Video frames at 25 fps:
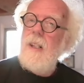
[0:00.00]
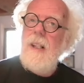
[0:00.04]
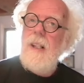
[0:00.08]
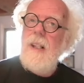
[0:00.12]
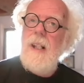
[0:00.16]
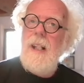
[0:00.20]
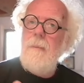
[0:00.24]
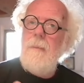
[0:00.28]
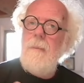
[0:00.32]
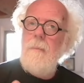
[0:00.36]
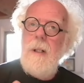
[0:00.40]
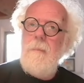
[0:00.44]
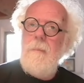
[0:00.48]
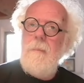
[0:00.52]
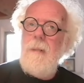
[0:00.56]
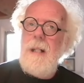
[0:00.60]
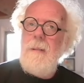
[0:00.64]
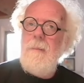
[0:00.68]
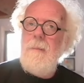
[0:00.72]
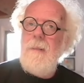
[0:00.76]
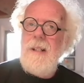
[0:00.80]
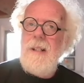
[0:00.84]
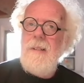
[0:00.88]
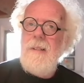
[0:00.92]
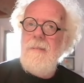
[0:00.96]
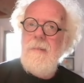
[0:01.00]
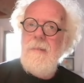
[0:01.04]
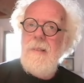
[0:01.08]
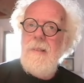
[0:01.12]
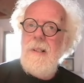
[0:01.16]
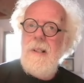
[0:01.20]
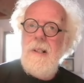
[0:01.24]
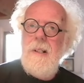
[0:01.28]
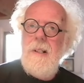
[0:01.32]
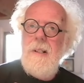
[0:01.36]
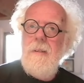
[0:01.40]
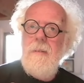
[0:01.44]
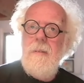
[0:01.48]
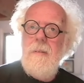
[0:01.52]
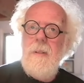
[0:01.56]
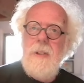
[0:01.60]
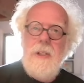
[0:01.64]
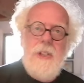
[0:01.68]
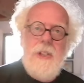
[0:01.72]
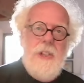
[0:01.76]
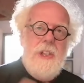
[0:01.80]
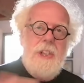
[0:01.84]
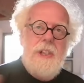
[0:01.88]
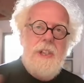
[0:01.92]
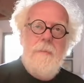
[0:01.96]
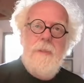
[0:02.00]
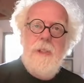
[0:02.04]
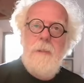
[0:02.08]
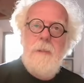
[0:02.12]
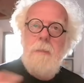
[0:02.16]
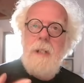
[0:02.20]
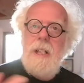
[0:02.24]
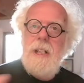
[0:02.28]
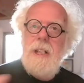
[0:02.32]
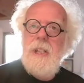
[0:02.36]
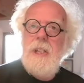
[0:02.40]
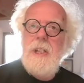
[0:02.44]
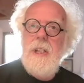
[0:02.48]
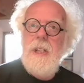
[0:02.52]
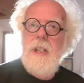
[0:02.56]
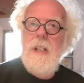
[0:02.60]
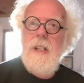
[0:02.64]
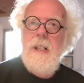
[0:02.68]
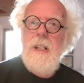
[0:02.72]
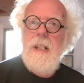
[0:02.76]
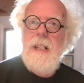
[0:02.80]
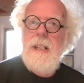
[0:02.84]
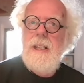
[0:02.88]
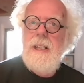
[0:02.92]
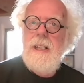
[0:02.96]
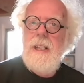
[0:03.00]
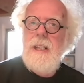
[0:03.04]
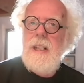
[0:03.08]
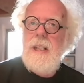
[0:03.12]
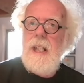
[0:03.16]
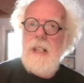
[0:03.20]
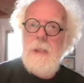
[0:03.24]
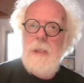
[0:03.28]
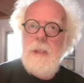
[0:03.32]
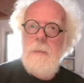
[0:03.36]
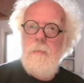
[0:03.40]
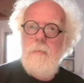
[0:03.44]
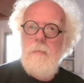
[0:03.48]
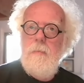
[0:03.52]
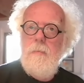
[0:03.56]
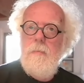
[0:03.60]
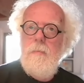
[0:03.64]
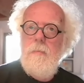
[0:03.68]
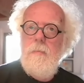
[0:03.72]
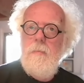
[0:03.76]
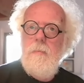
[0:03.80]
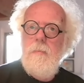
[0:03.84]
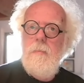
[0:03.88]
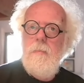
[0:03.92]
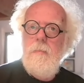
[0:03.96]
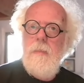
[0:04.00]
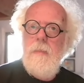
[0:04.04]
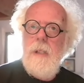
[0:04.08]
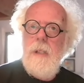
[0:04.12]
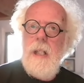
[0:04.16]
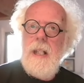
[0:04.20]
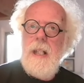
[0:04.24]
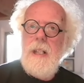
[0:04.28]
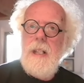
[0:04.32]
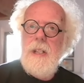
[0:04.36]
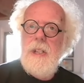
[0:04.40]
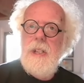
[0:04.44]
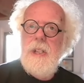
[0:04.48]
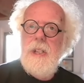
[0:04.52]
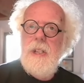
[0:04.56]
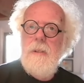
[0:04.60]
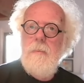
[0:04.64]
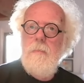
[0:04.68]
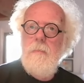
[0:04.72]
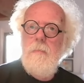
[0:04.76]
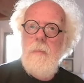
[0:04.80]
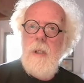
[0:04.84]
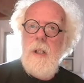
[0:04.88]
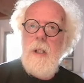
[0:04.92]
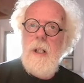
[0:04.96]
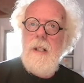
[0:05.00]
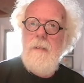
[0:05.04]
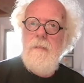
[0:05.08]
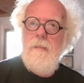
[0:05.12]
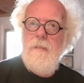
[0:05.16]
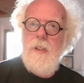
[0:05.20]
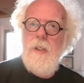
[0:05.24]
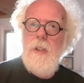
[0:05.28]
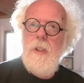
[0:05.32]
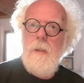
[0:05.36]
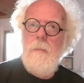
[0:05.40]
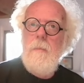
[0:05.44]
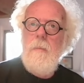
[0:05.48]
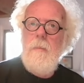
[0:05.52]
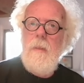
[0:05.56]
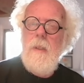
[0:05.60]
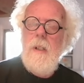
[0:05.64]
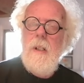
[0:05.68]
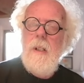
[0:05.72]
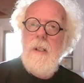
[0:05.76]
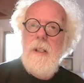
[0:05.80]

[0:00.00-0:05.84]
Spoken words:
And my mate went, "Well, it's just some spacer." He said, "That's my film.